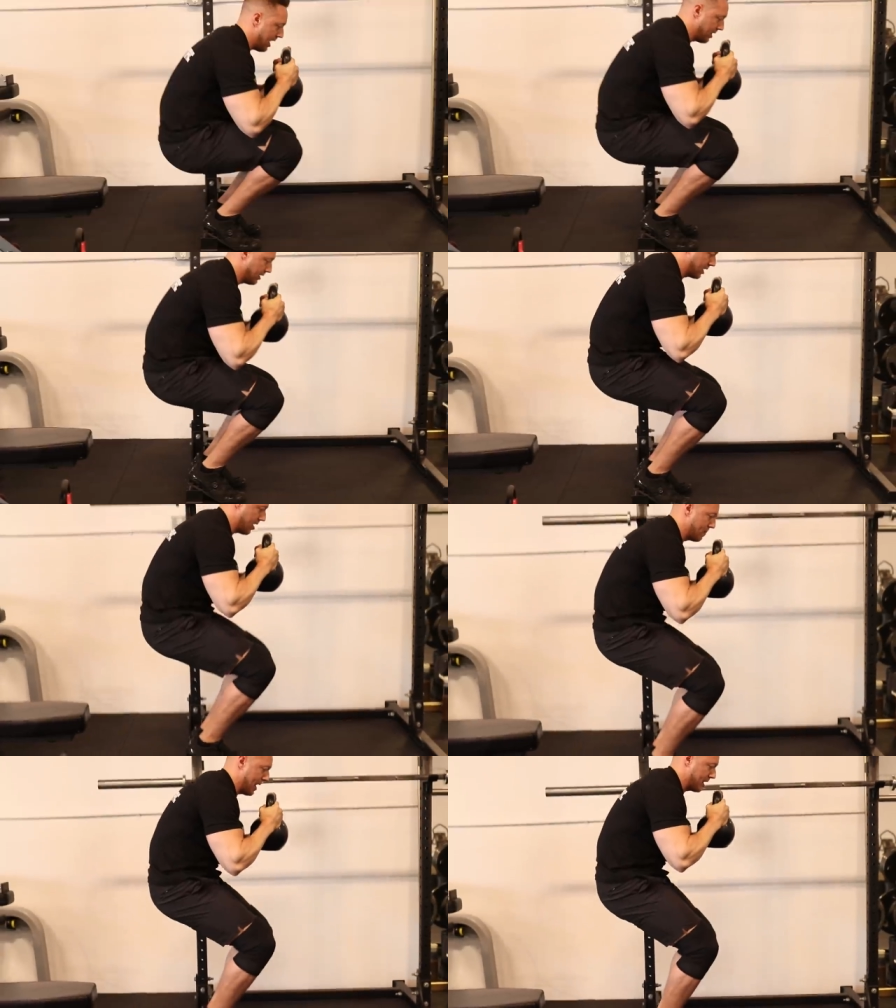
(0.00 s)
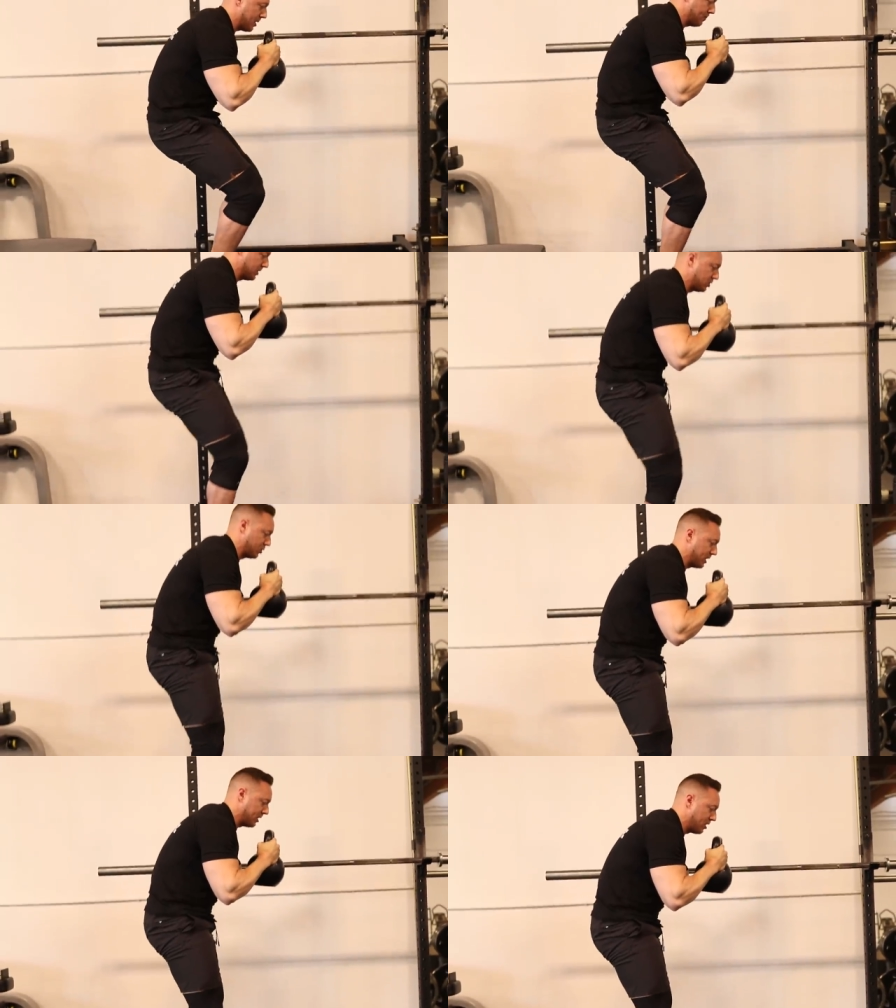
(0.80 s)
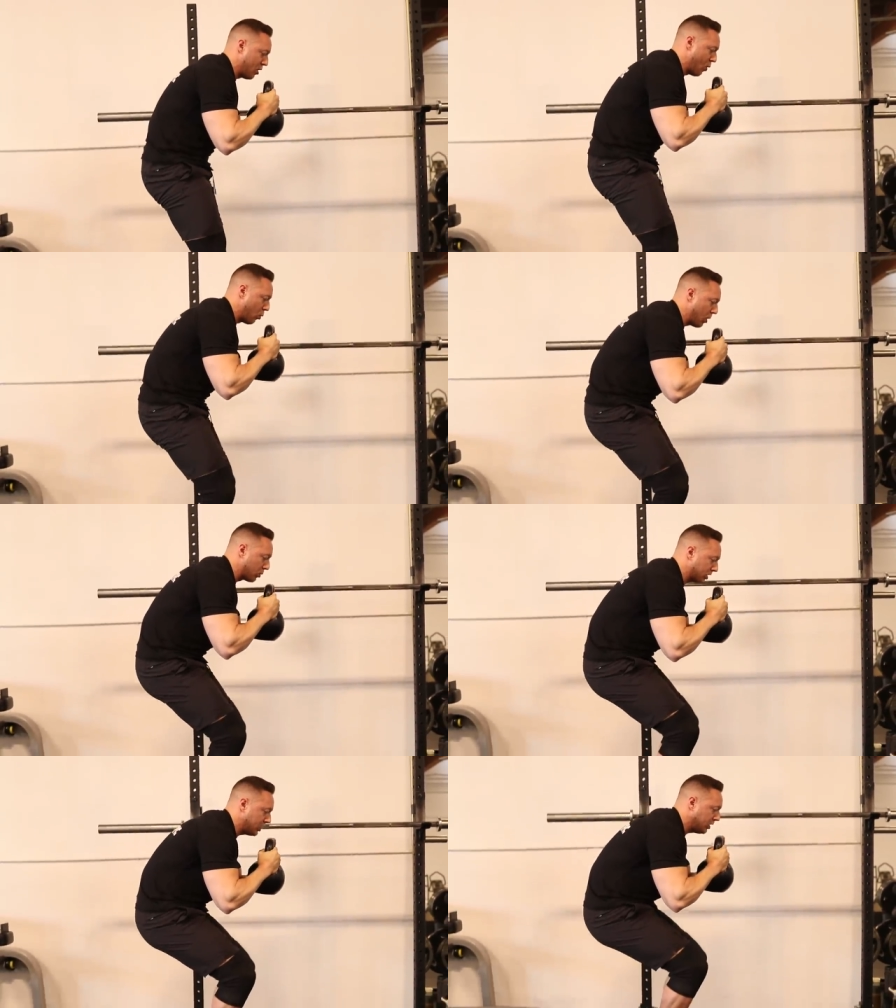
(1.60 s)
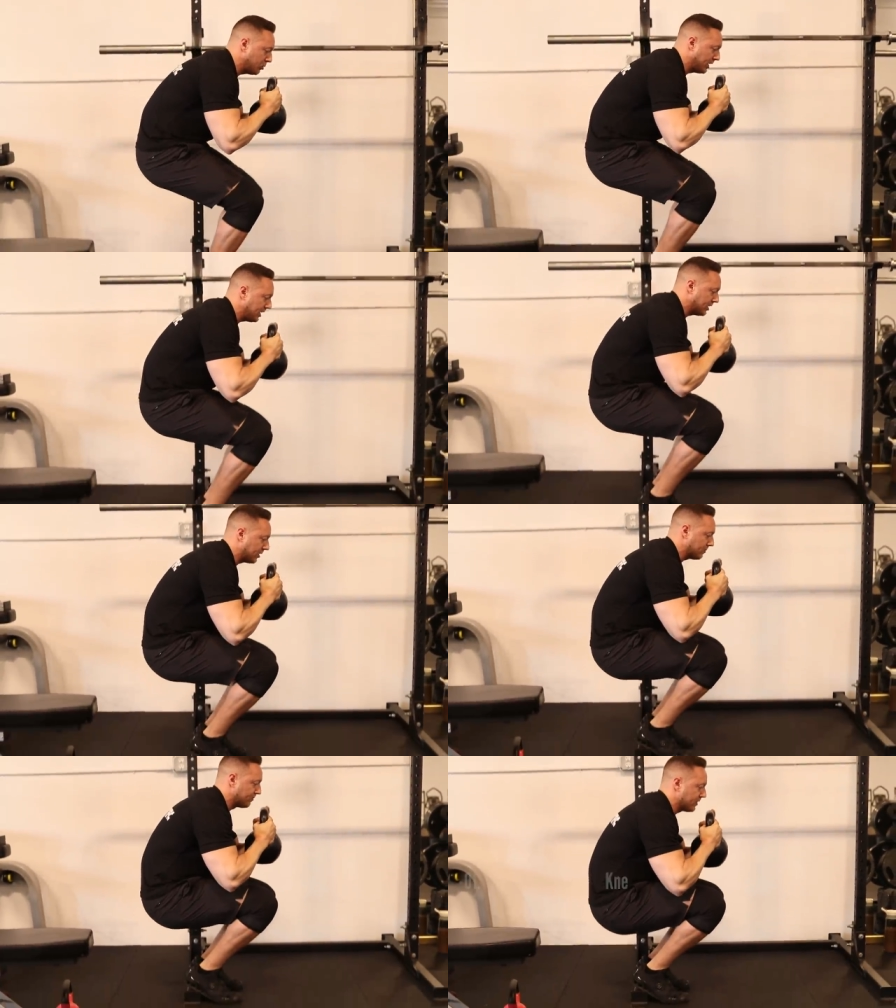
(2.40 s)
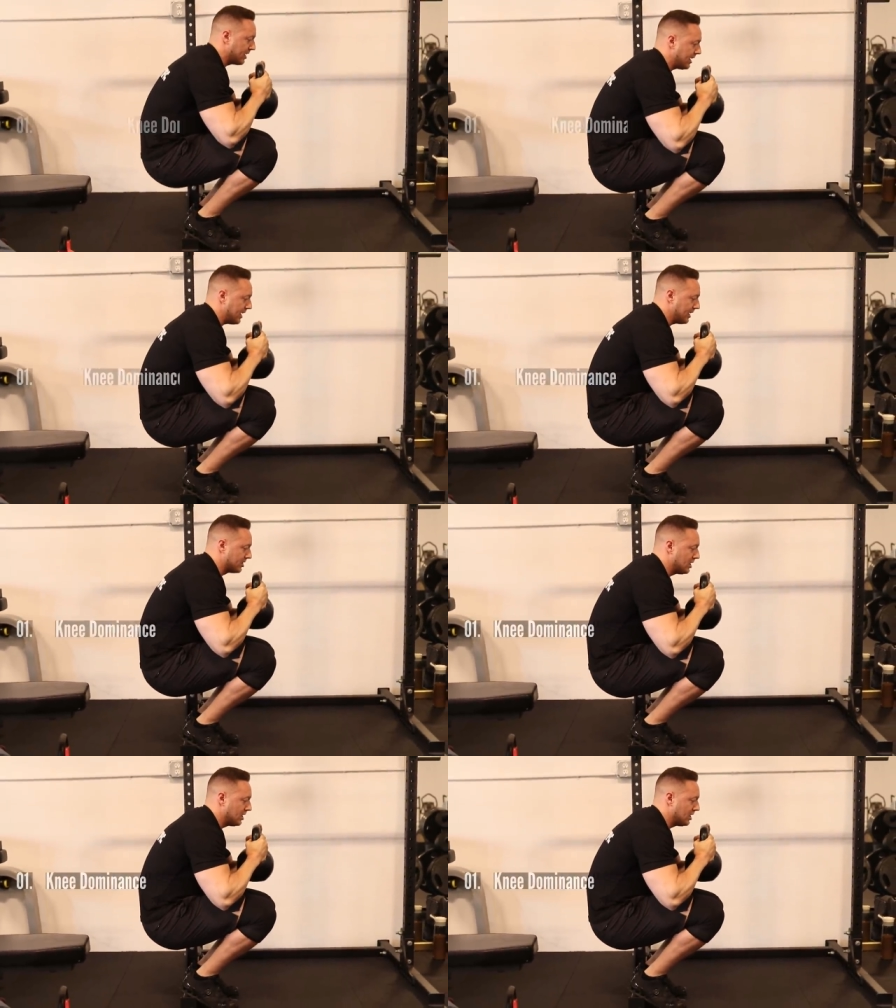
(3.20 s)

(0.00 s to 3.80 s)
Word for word: and then come back up into it. What we're cueing here is